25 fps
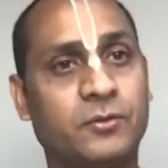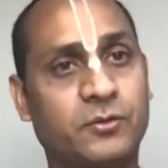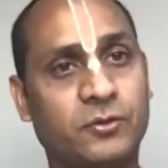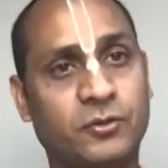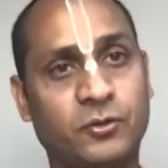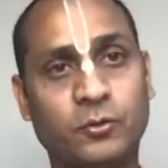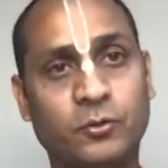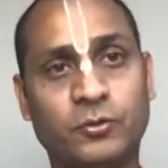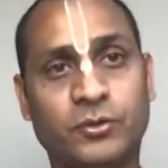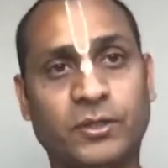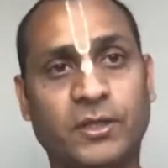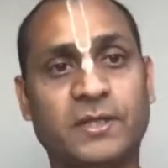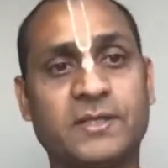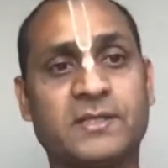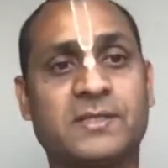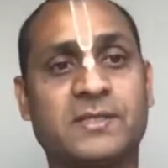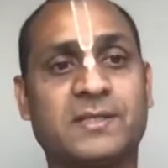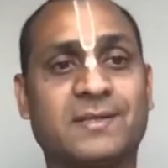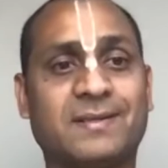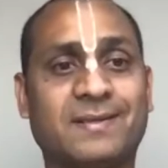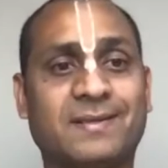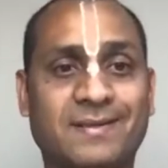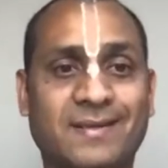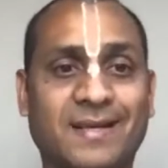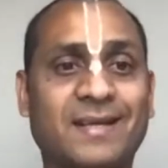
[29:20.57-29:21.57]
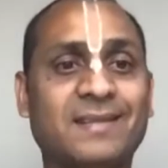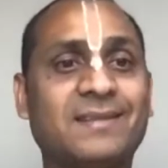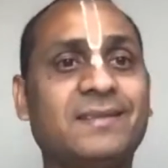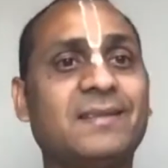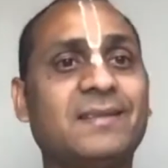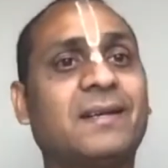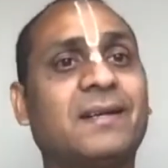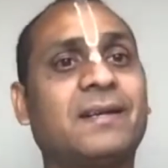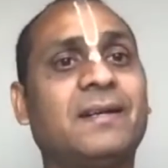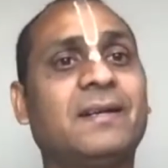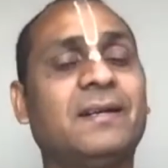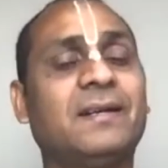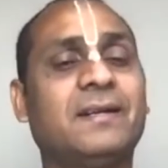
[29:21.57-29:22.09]
two things,
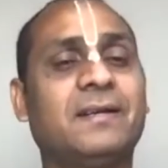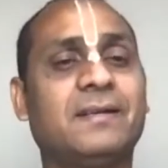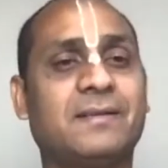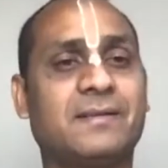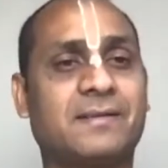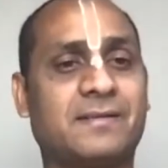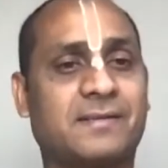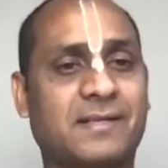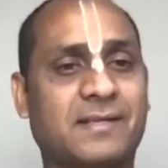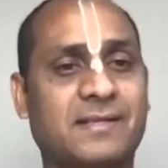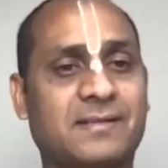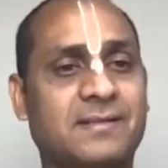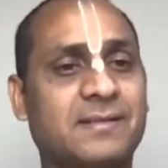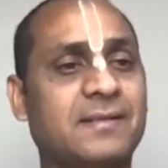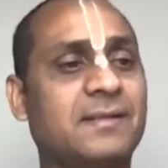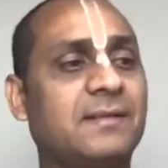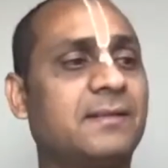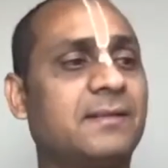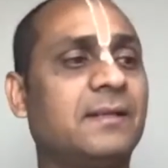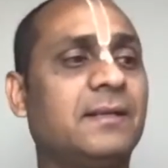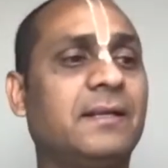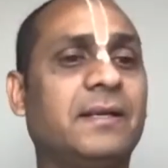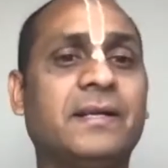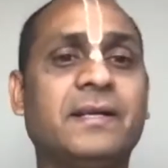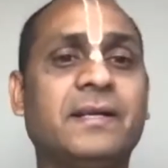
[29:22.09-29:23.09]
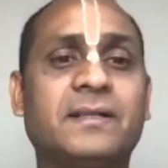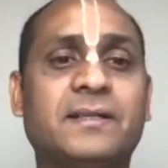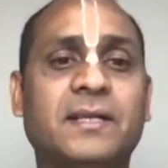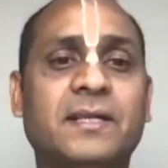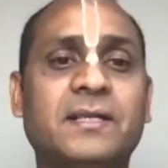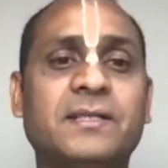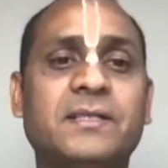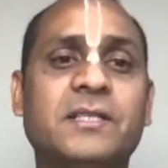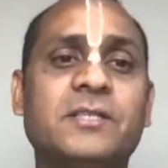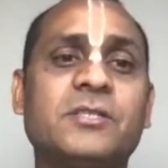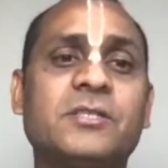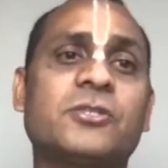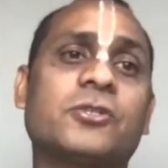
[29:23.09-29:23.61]
neither transcendental
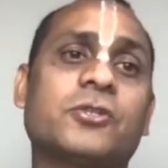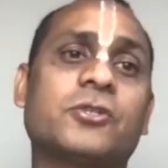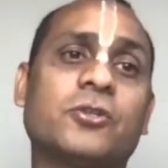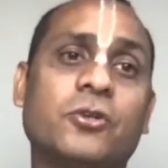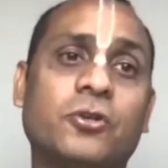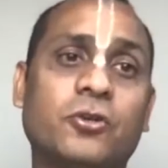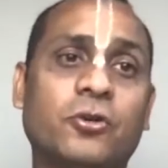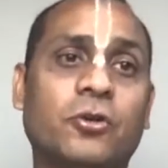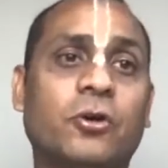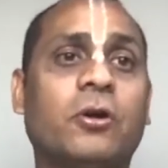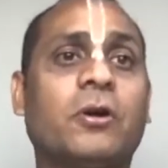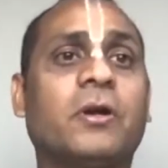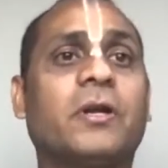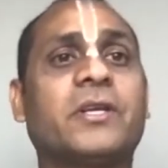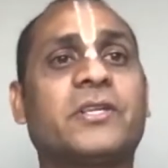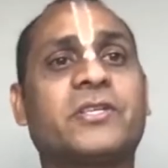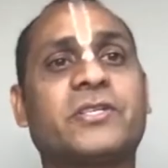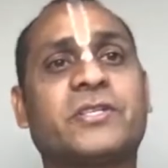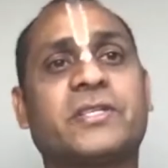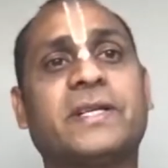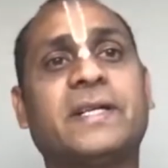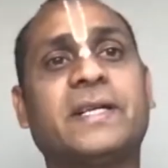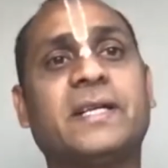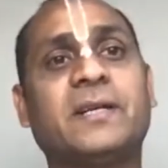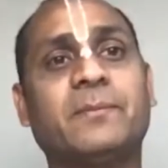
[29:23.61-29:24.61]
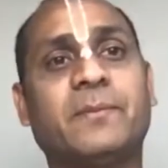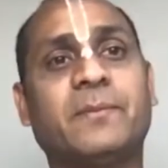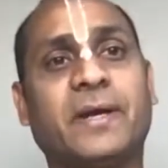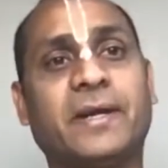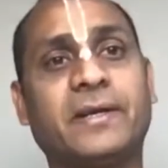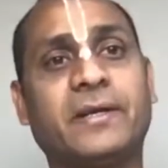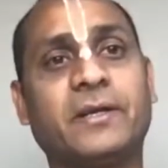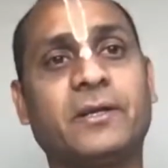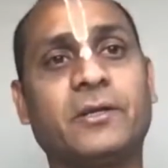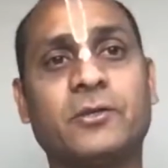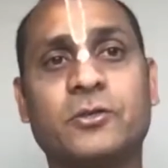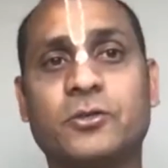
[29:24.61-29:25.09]
intelligence nor steady mind.